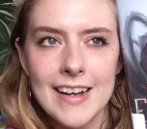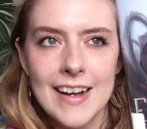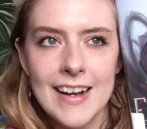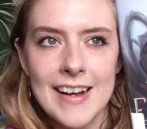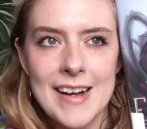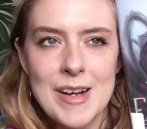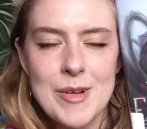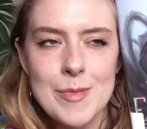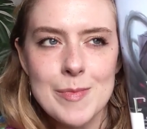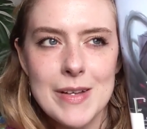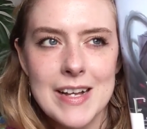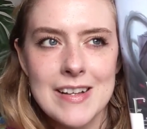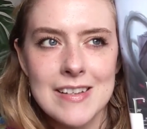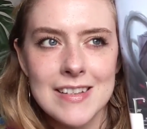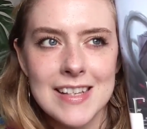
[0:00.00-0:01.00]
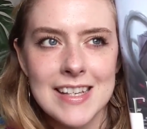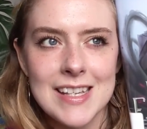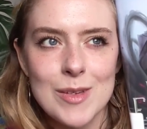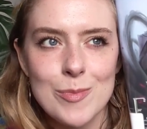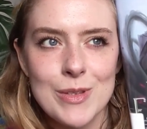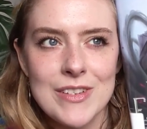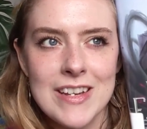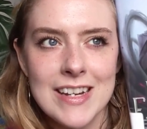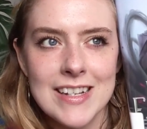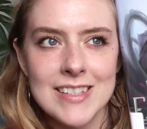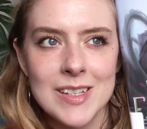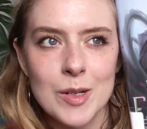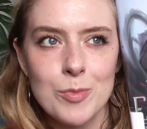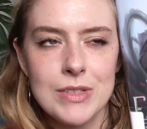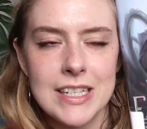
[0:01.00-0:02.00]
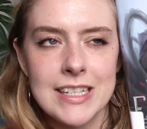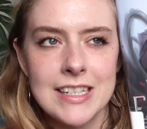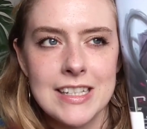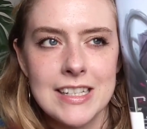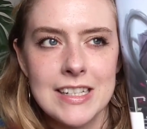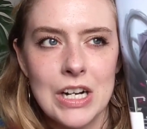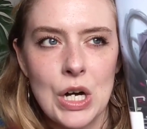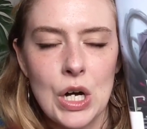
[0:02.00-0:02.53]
I'll keep you guys updated